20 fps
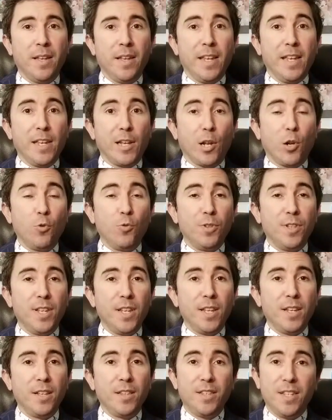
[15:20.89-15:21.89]

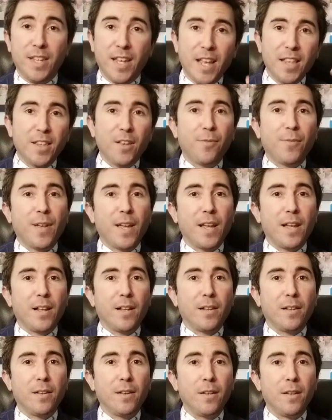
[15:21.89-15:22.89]
including the
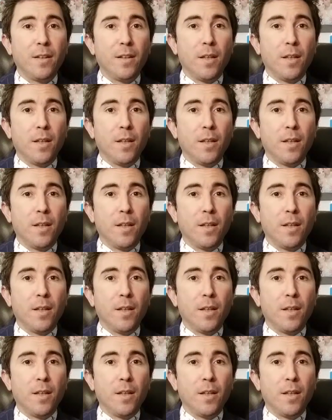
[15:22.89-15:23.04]
NFL,